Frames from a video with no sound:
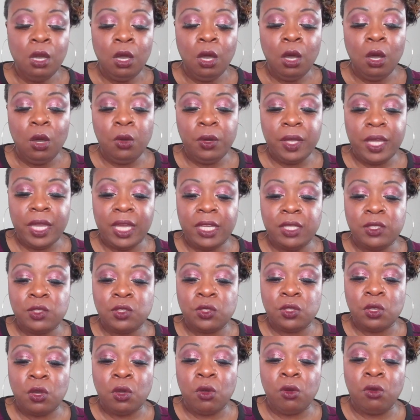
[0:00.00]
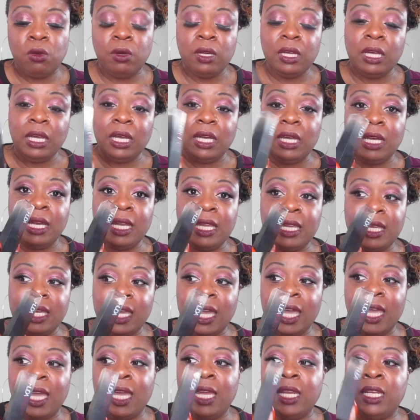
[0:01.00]
Okay, so
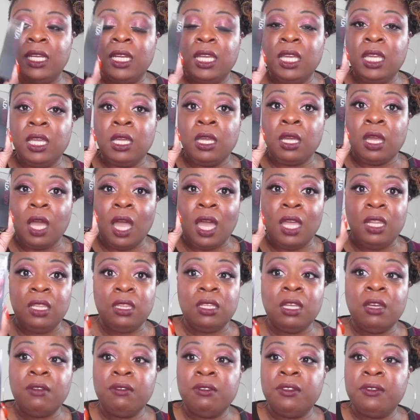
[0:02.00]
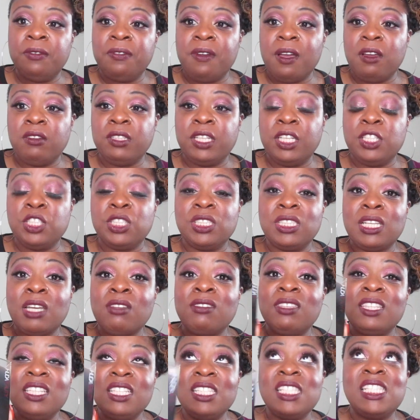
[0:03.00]
again, I love the foundation. Now,
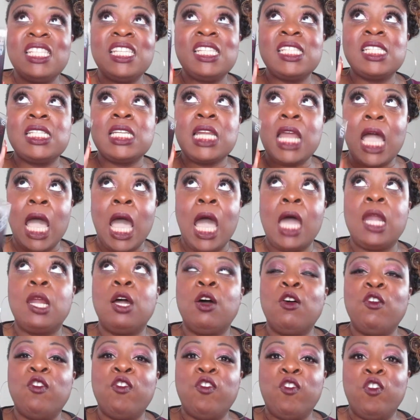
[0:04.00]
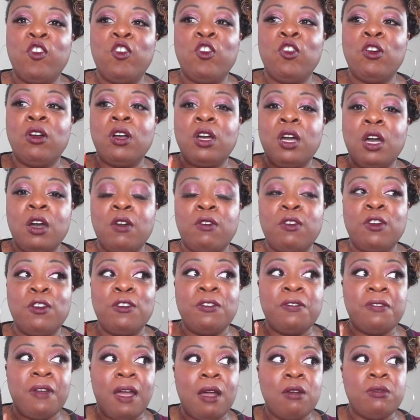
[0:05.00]
this is not a full cover
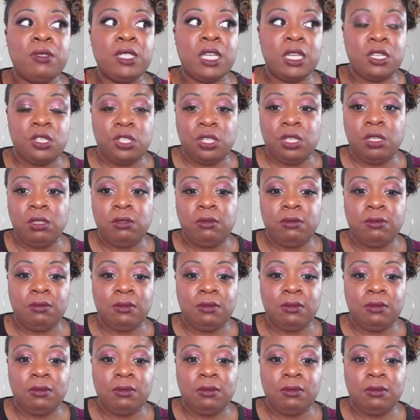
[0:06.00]
foundation.